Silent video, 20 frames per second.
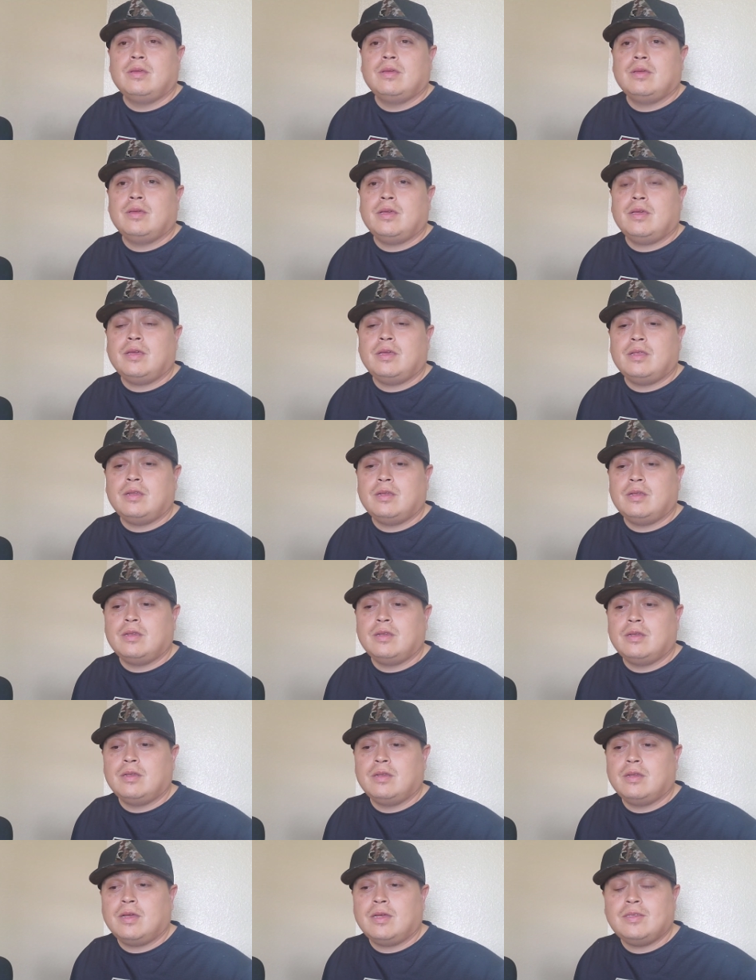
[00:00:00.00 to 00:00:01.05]
and
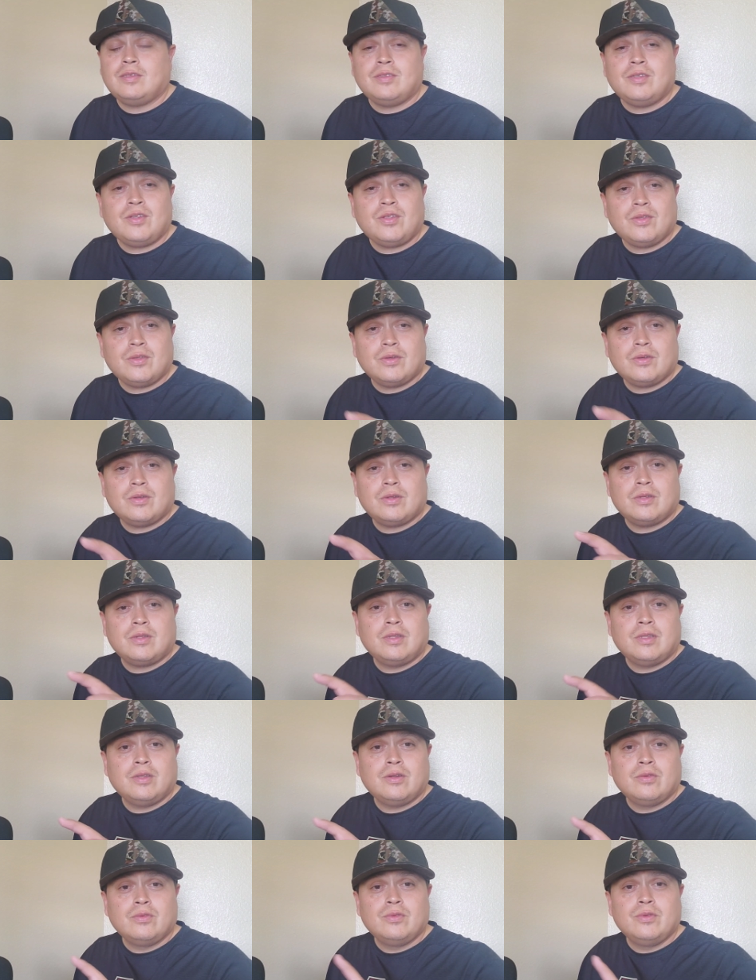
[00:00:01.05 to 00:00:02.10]
I seen a
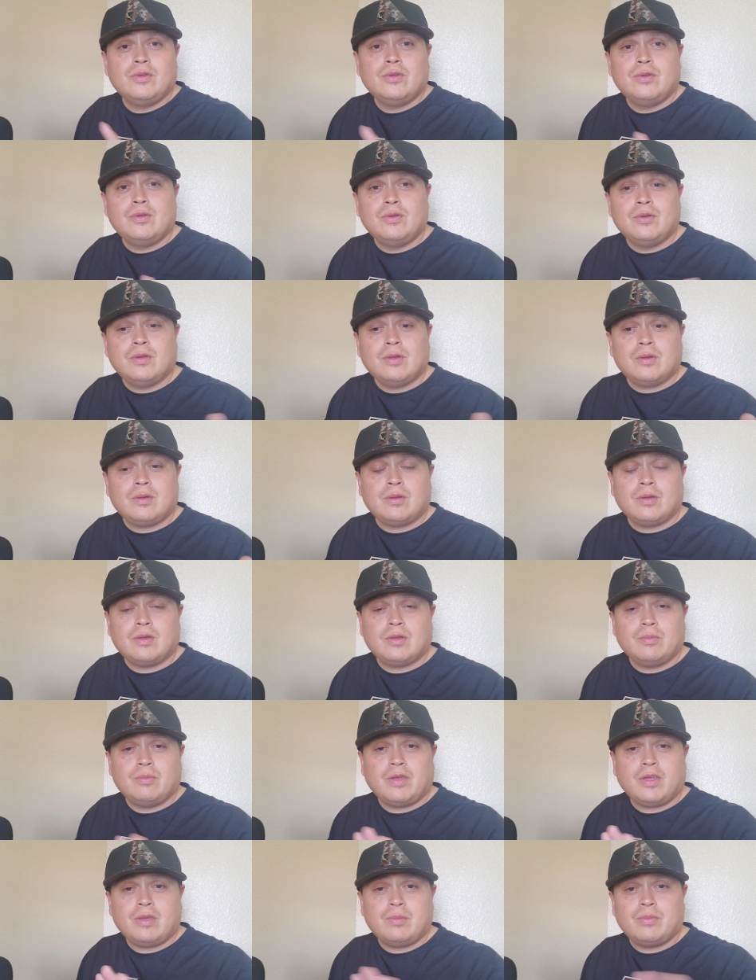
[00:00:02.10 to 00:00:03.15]
little
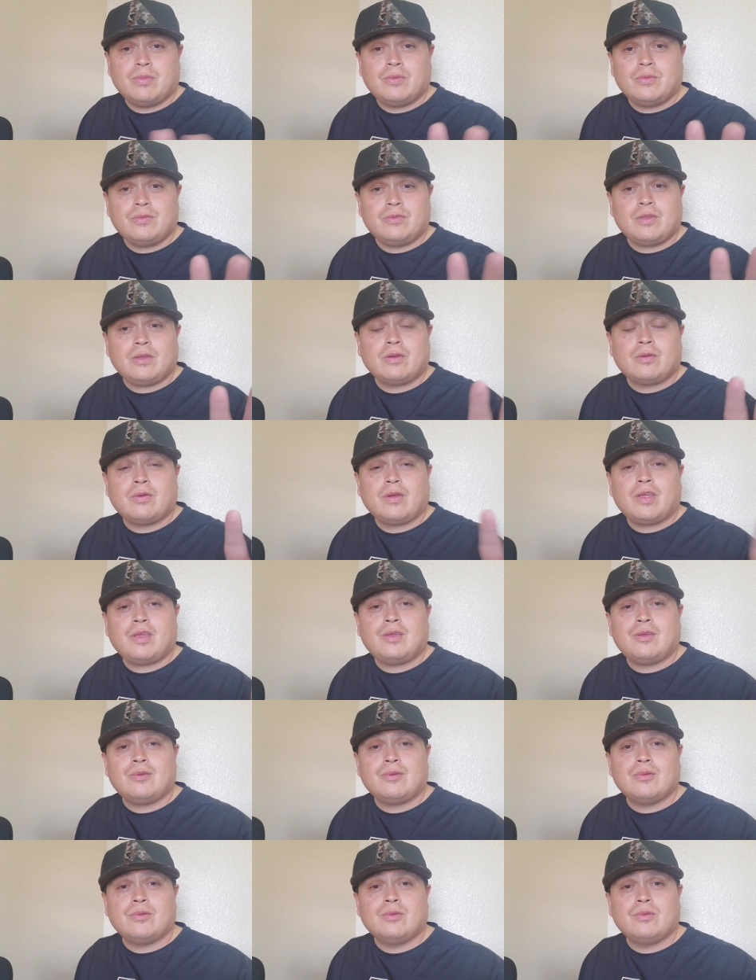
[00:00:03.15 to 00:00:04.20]
paper. It said
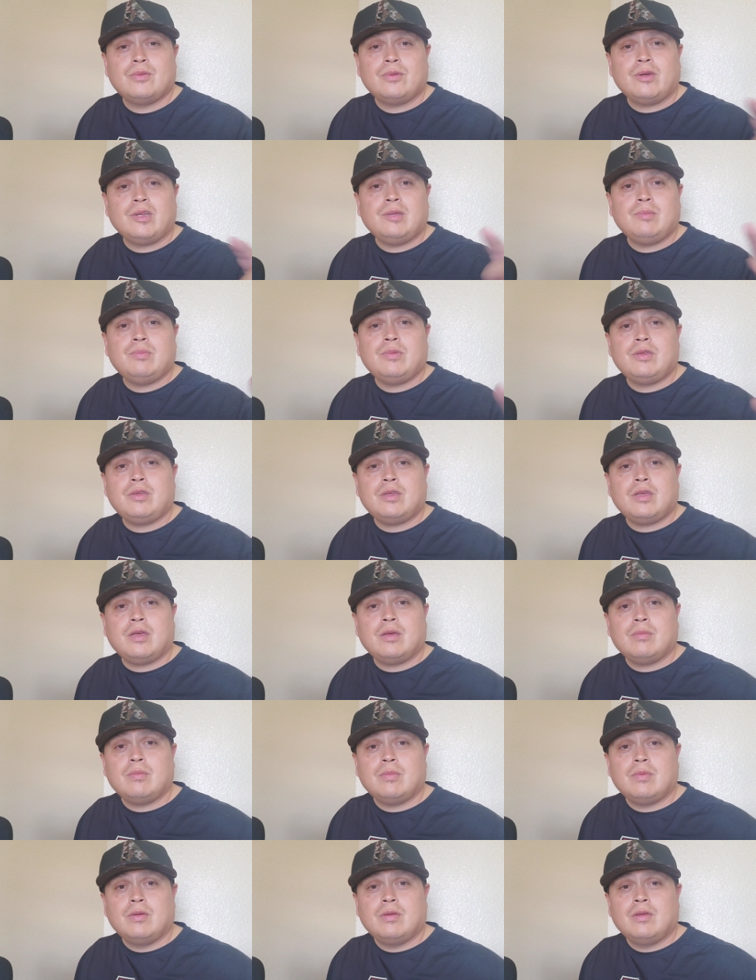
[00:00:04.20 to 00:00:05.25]
Greyhound 3
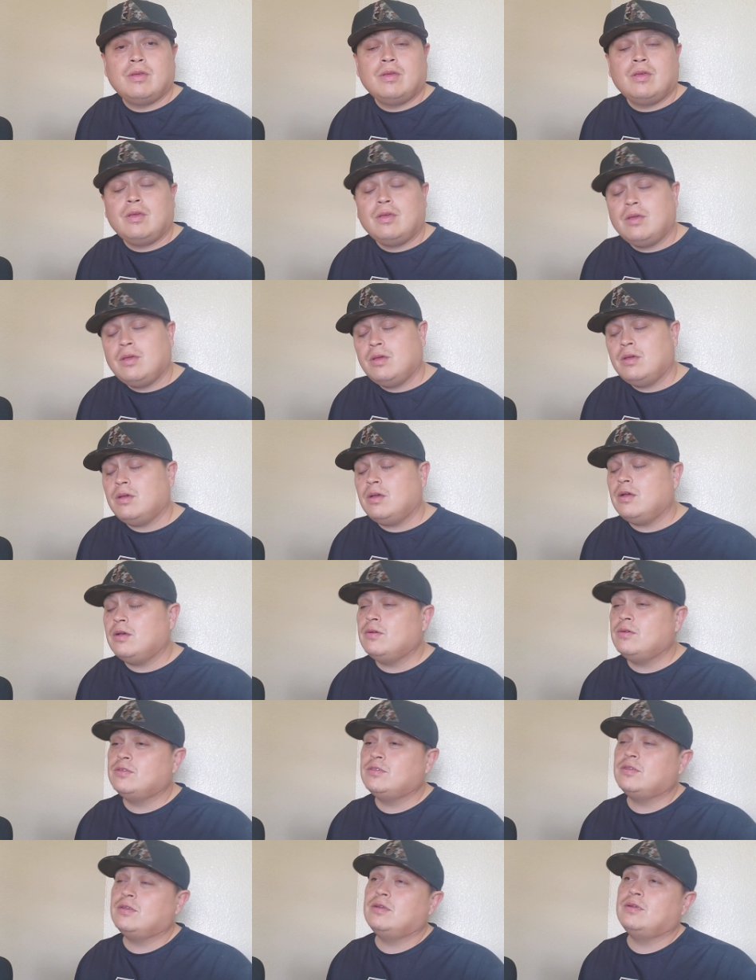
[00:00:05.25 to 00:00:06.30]
p.m. I
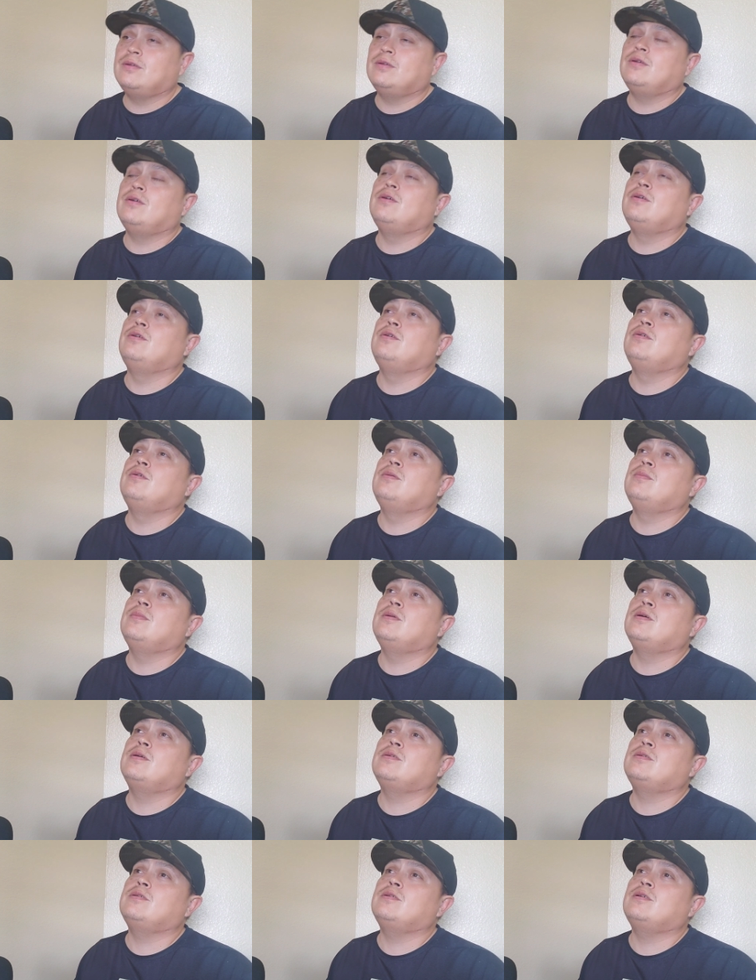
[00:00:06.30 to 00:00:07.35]
was like, oh
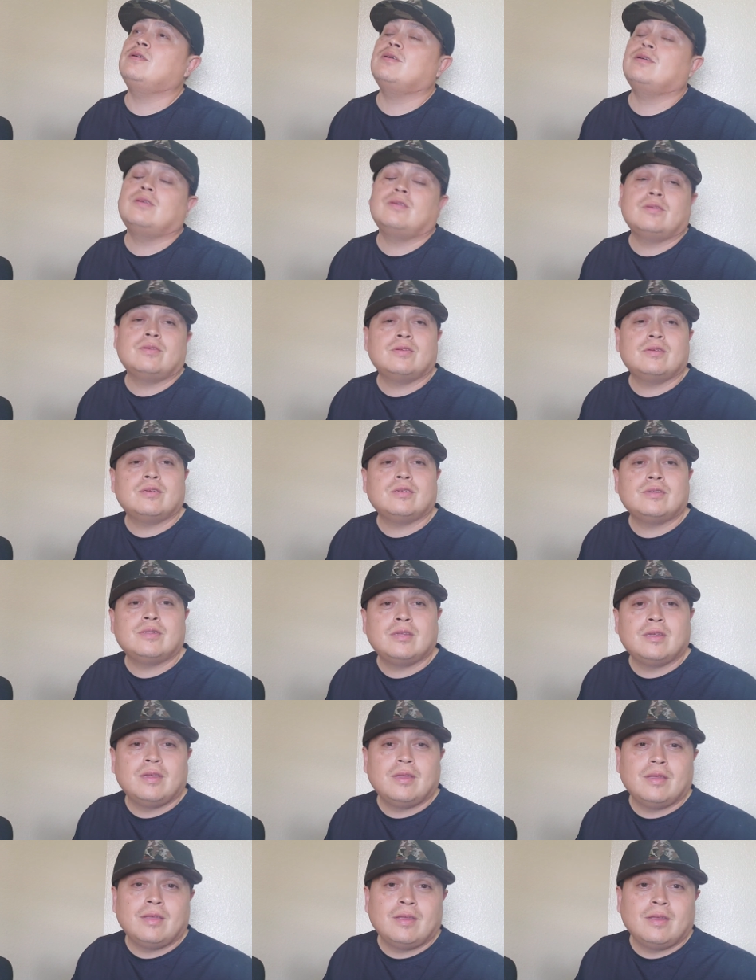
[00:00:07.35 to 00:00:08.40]
my gosh,
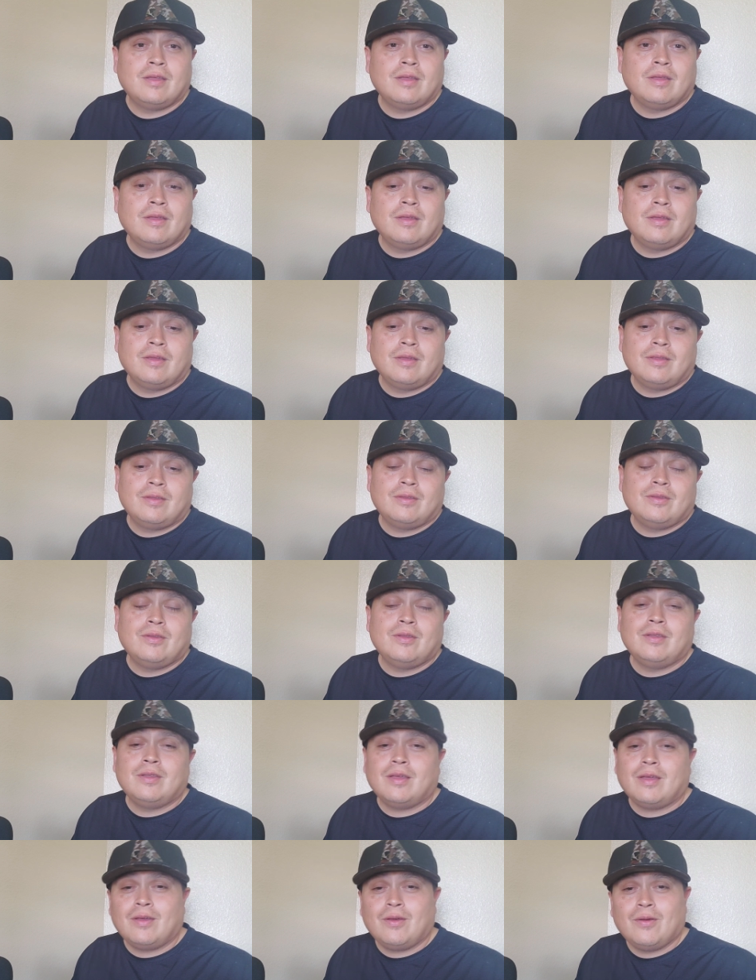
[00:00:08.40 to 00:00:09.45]

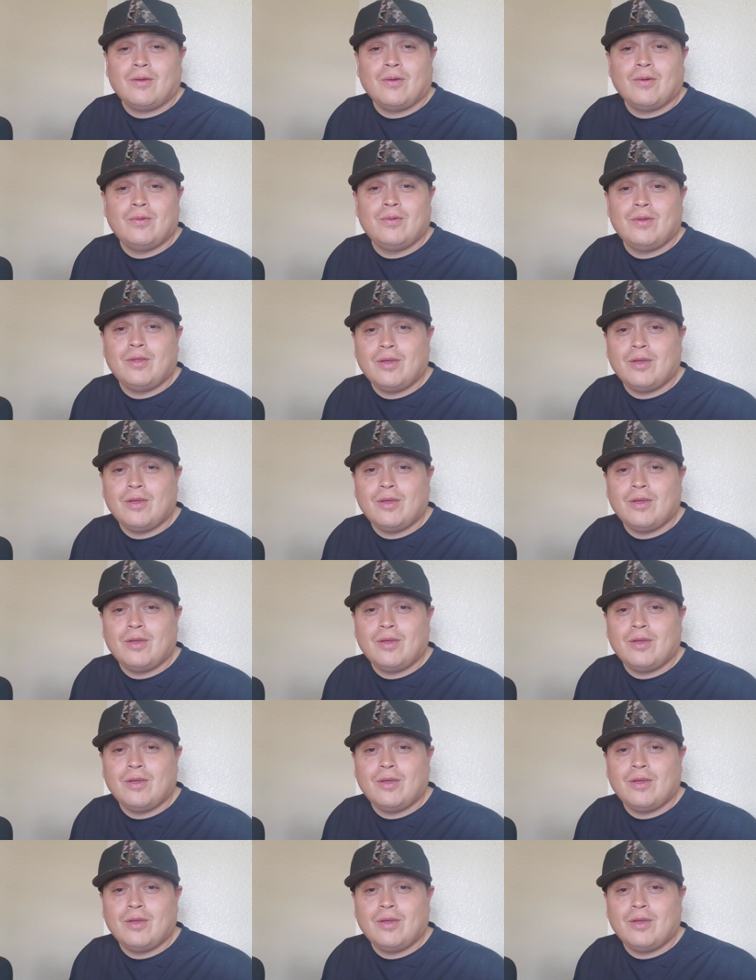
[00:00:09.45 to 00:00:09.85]
no.